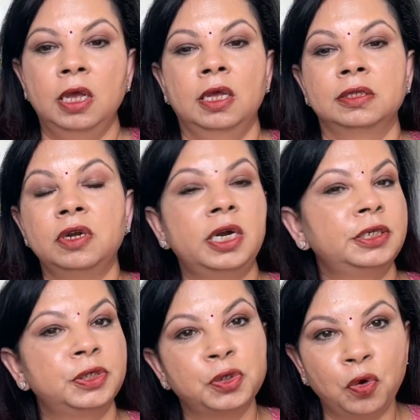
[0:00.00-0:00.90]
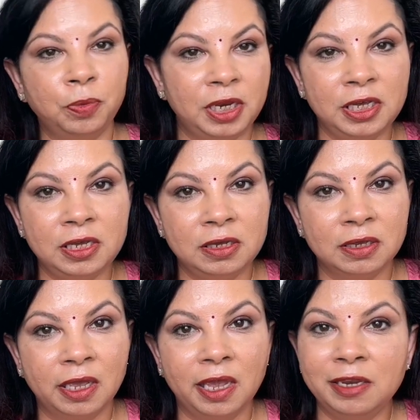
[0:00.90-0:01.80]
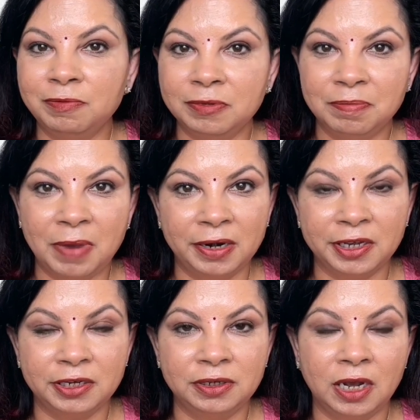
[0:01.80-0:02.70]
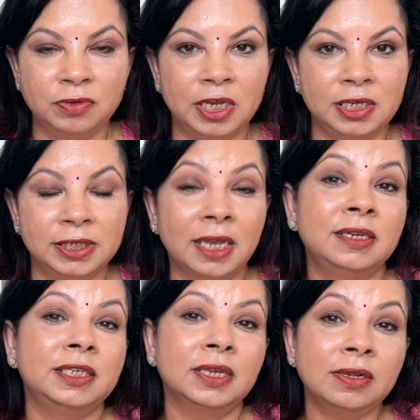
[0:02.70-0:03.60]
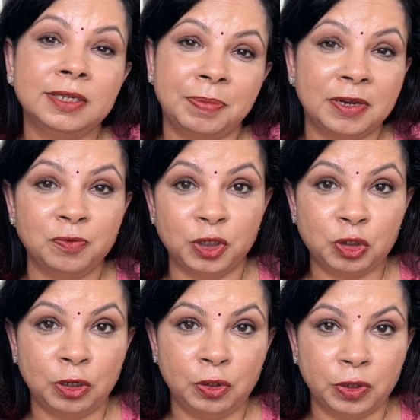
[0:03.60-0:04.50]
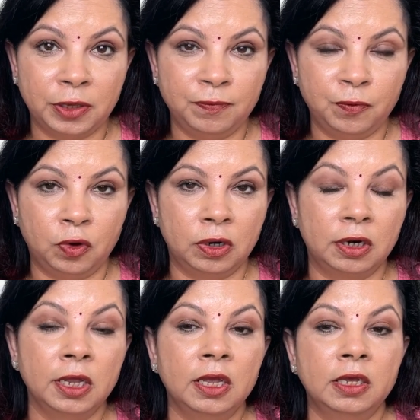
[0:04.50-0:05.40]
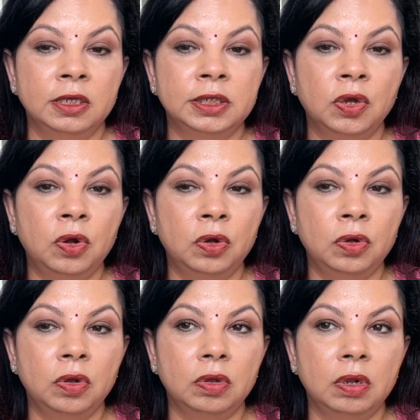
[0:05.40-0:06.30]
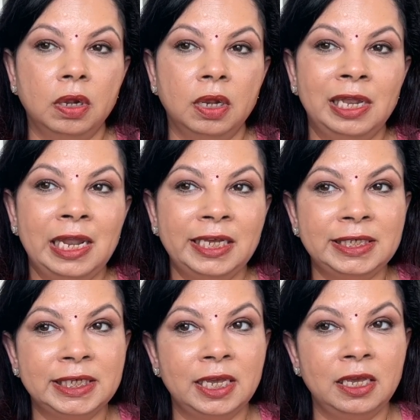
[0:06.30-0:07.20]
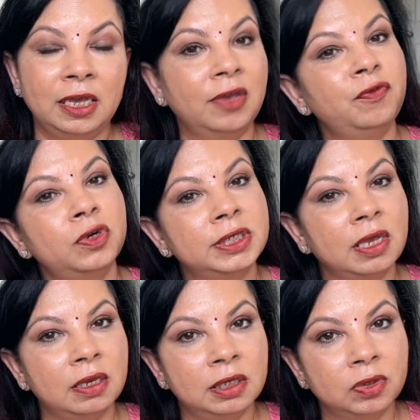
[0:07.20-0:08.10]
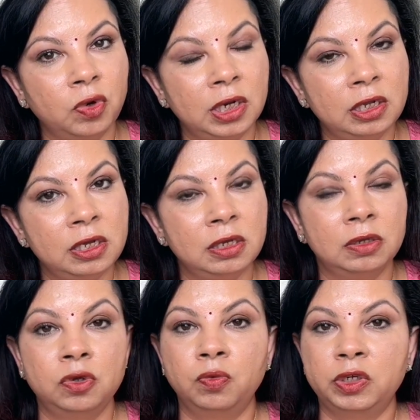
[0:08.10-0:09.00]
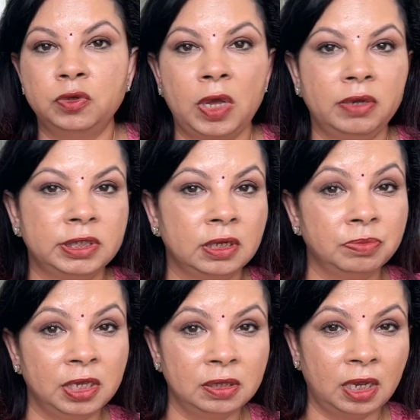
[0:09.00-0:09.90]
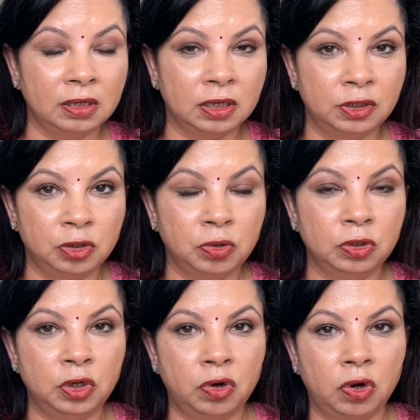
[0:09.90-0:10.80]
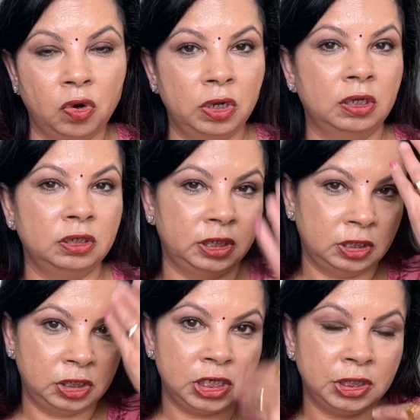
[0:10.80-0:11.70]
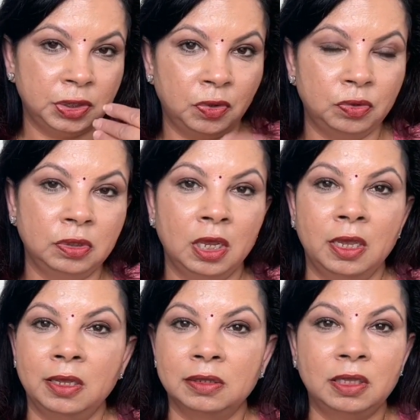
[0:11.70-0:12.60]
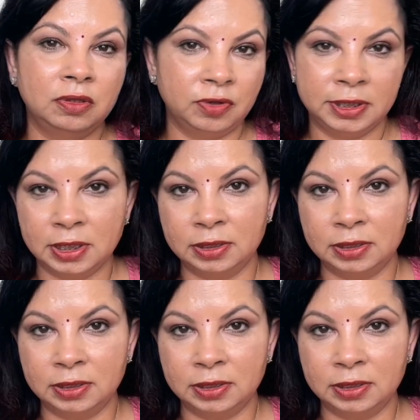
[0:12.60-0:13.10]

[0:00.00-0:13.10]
There are so many in market nowadays, and it's all depend what you're looking for. So let's say if your skin is oily, you want to have something that control your oil in a T-zone, then there is a